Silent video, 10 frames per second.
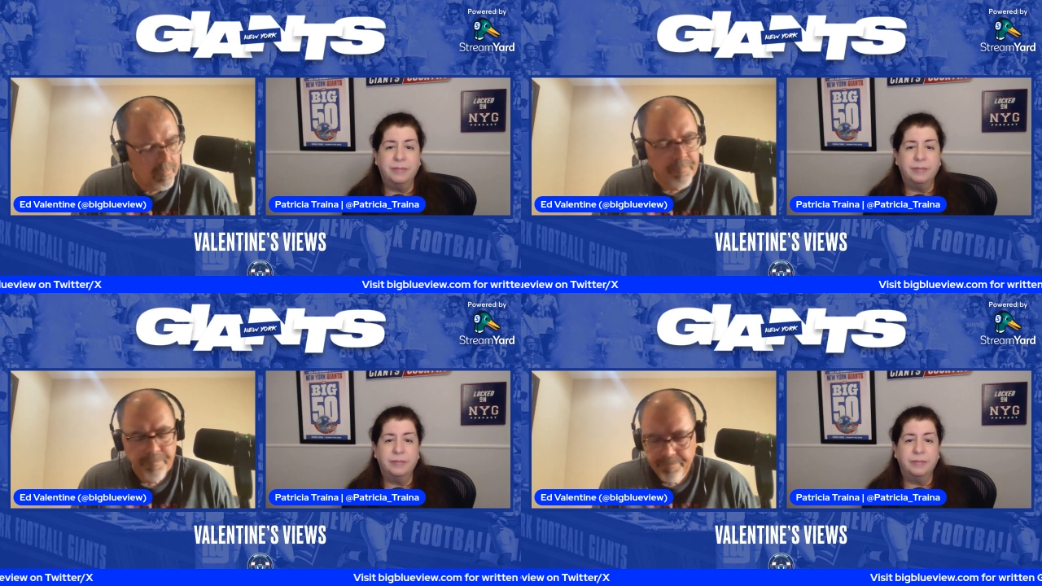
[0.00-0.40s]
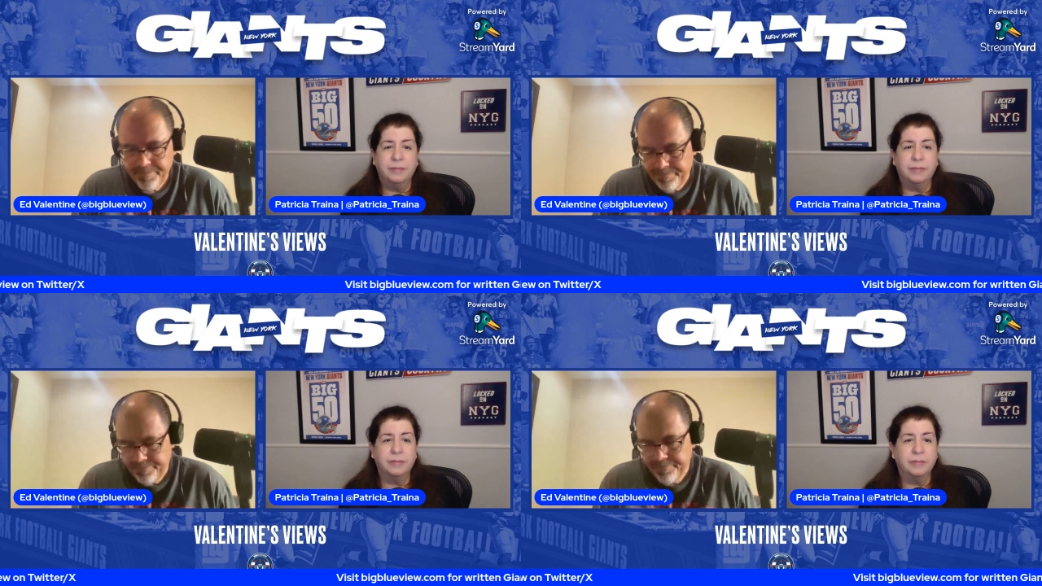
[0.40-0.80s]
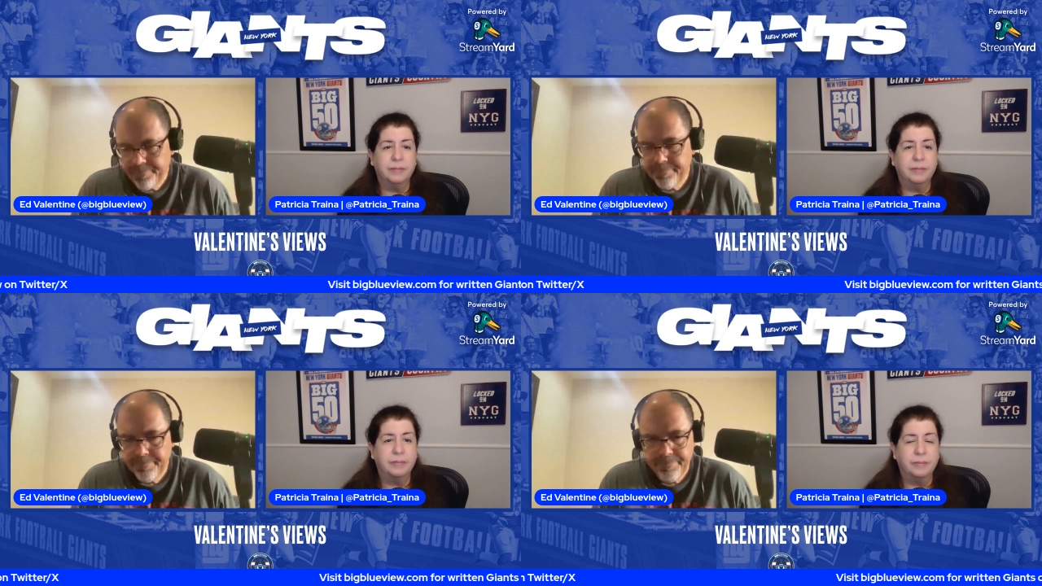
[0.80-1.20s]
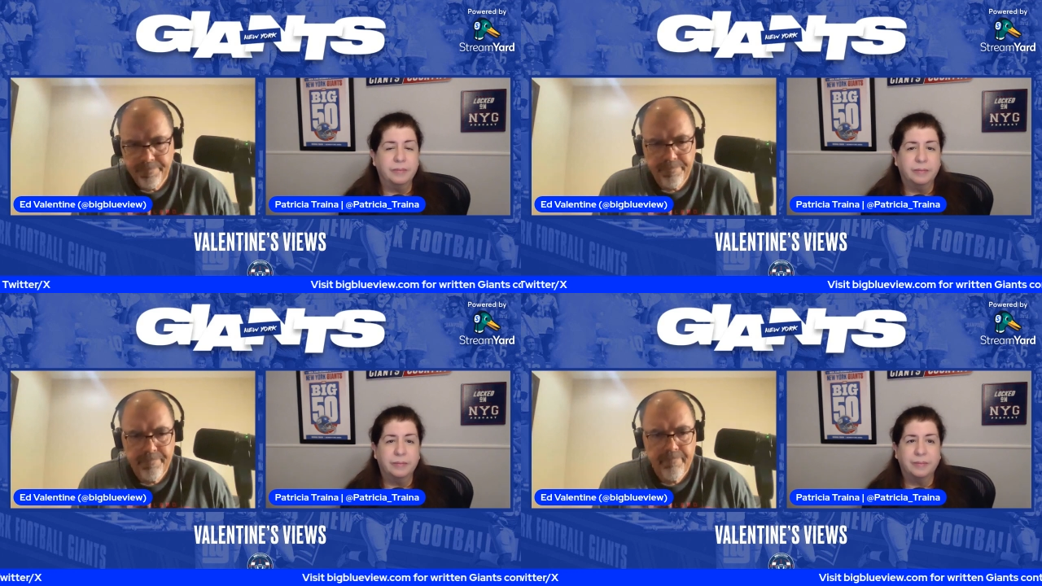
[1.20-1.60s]

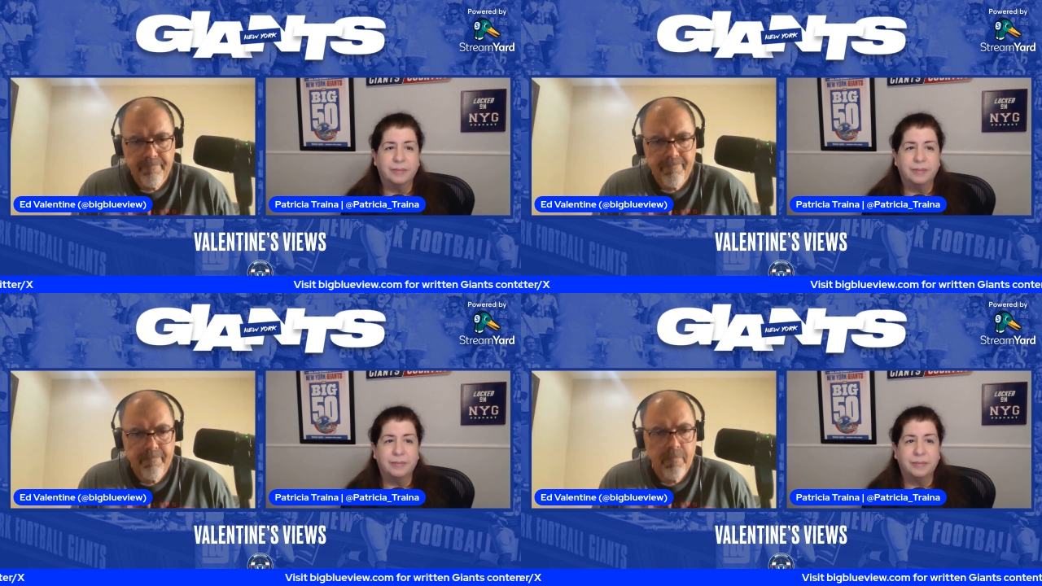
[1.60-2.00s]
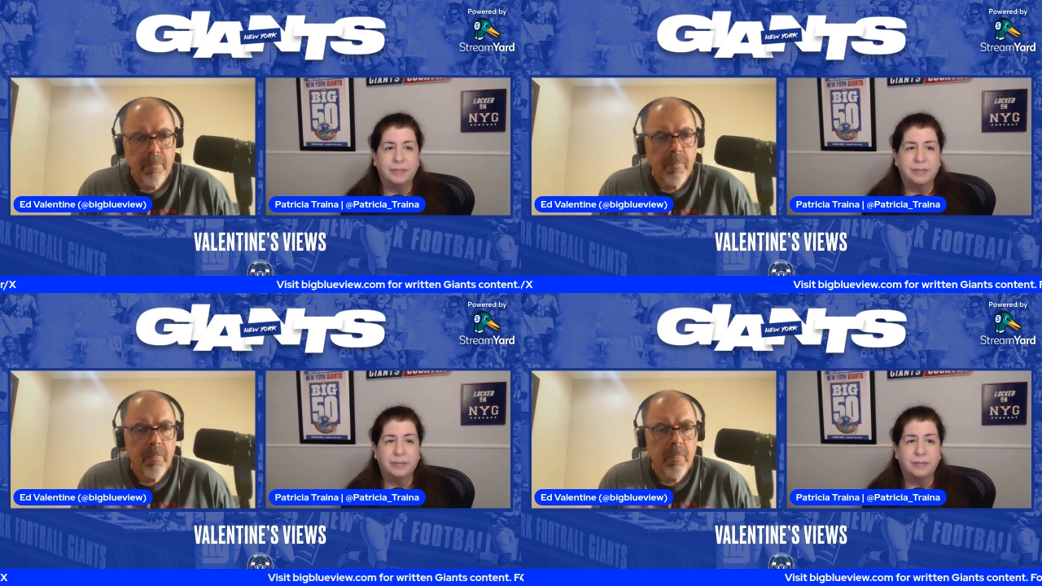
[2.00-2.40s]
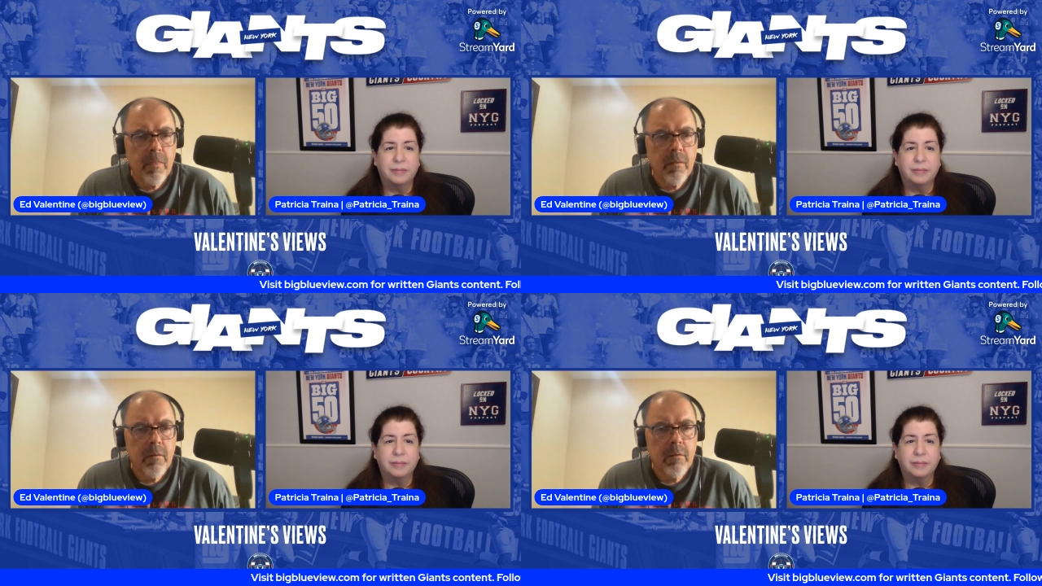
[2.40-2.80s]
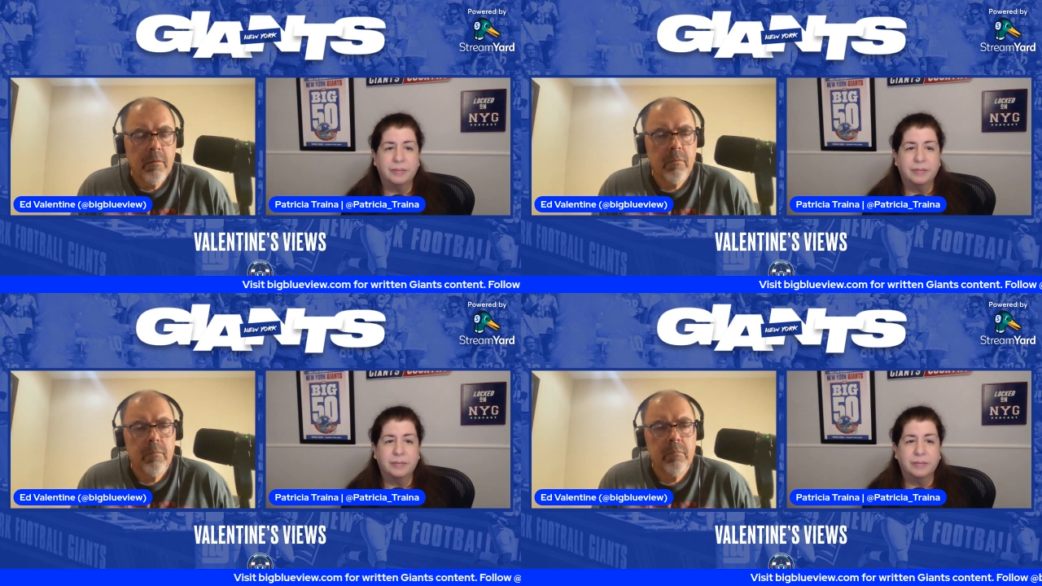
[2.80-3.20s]

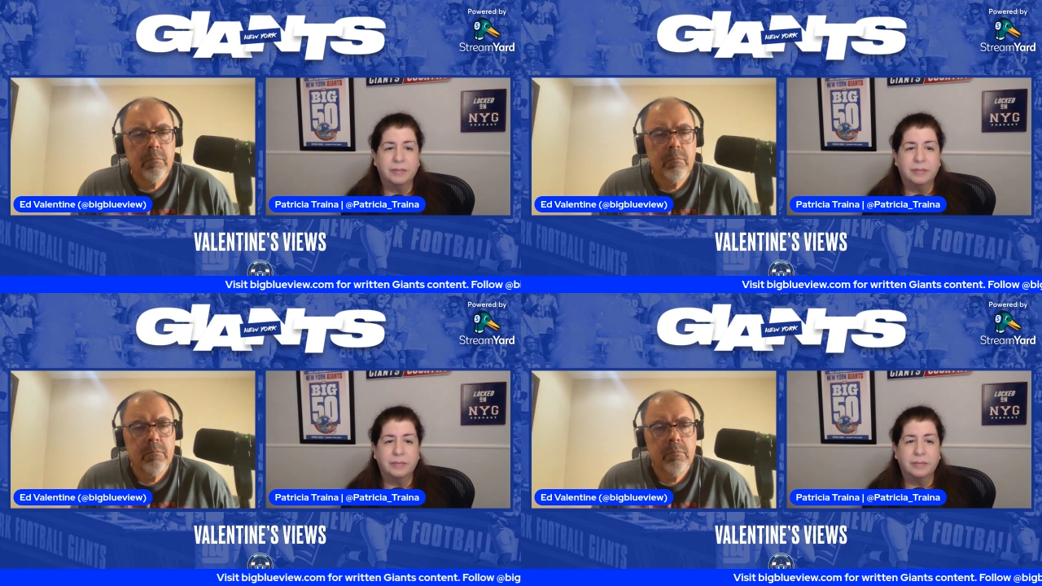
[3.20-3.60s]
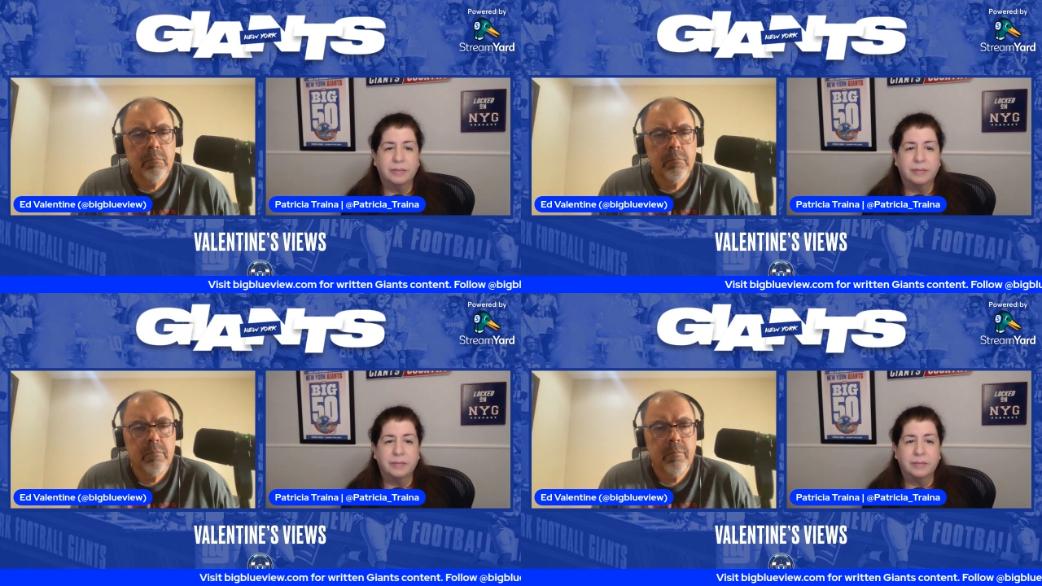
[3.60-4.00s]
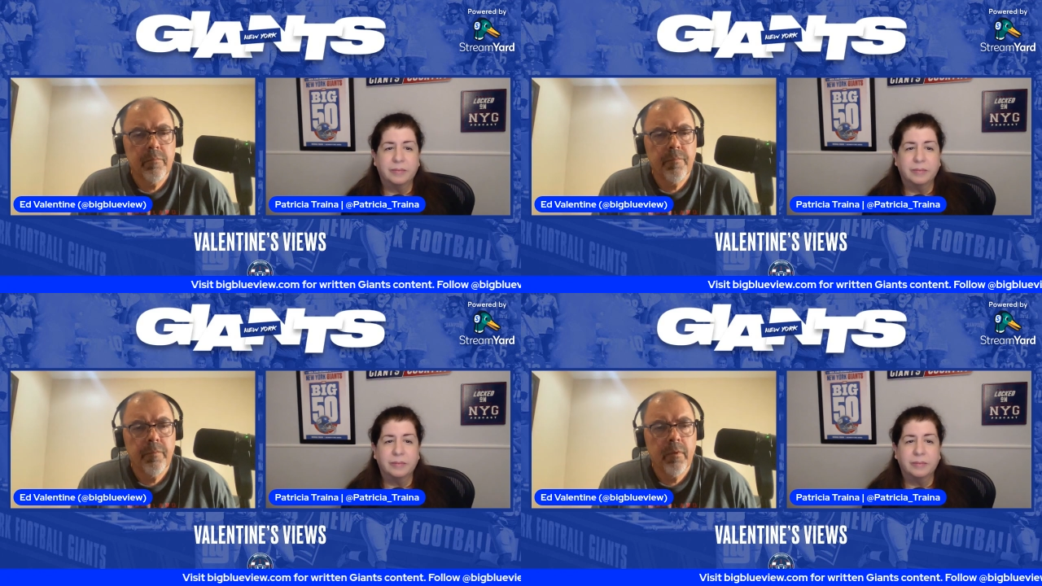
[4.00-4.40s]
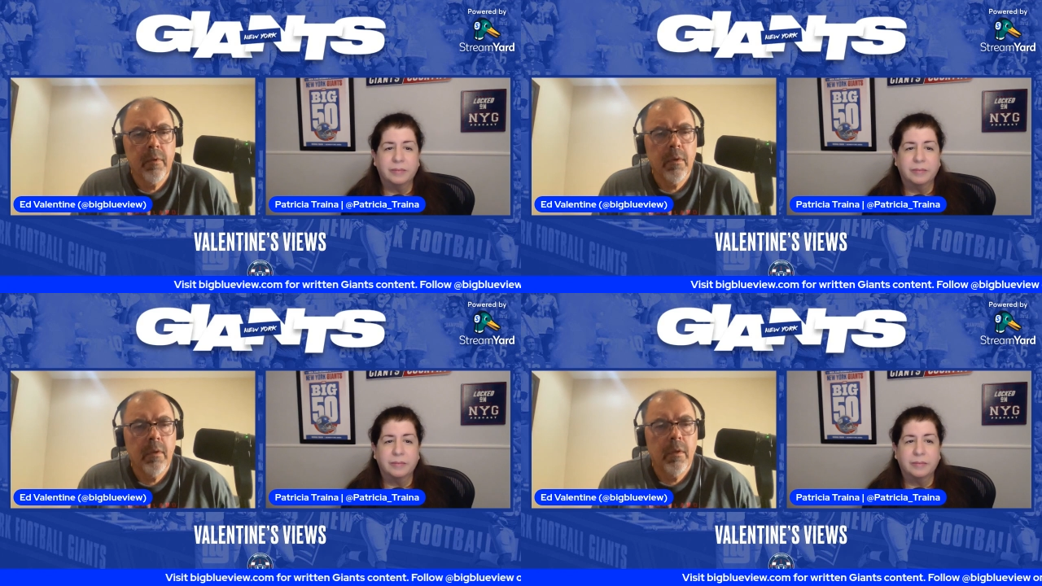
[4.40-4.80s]

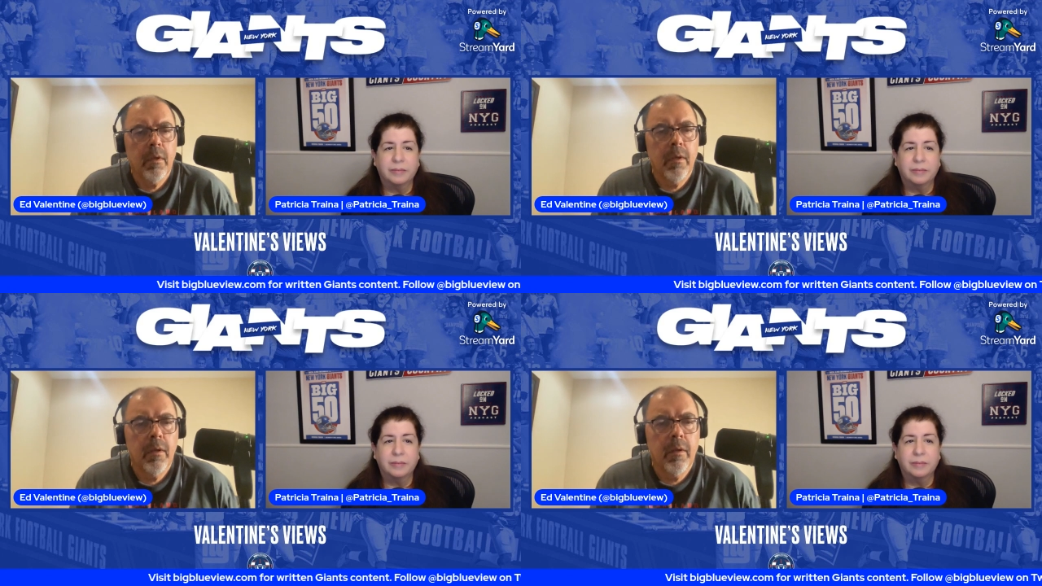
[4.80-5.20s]
(no one is talking)